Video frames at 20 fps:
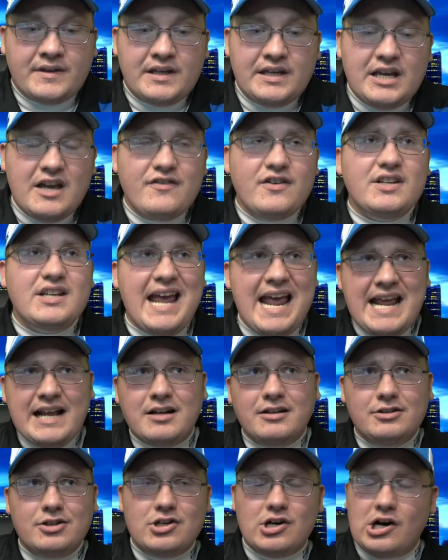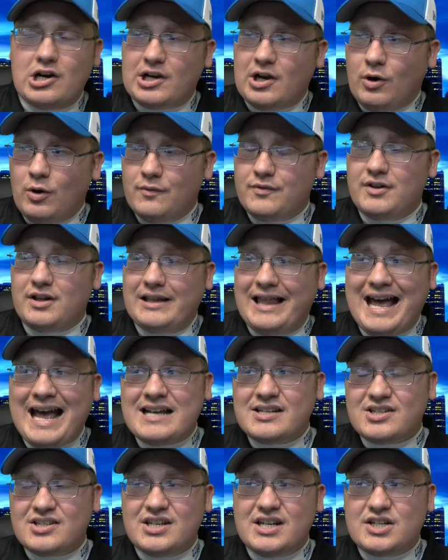if you take a look over the
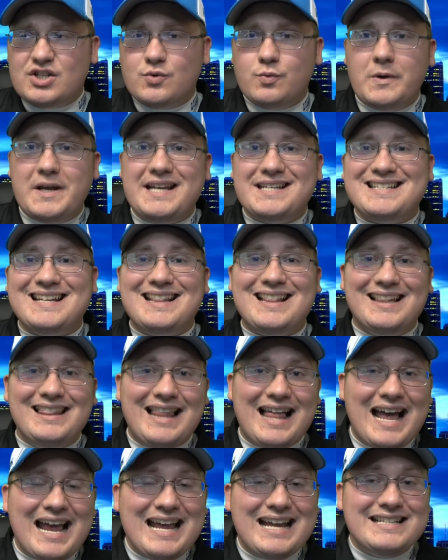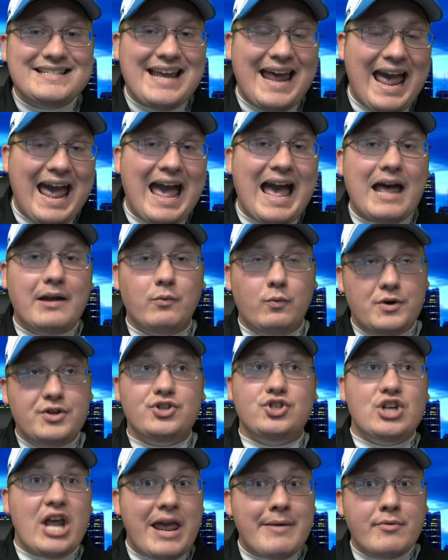last 6 weeks that the Lions had with
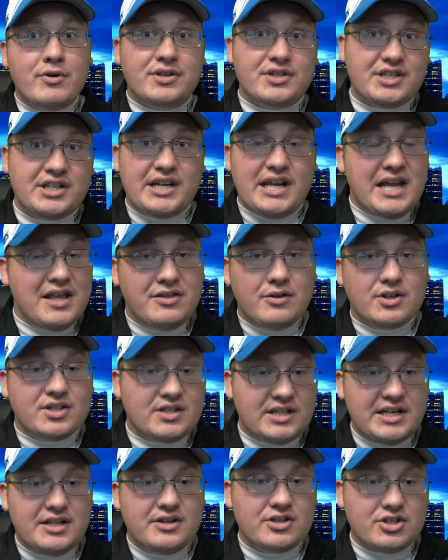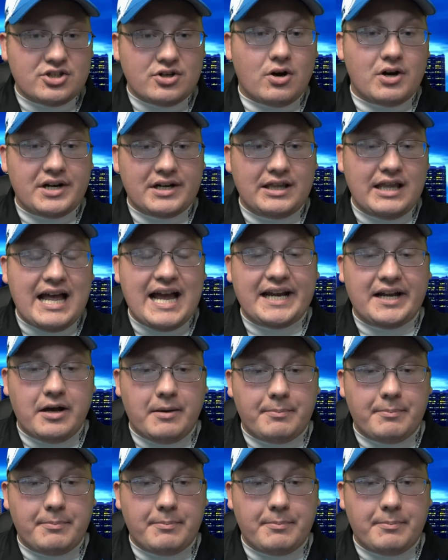Jameson in the starting lineup,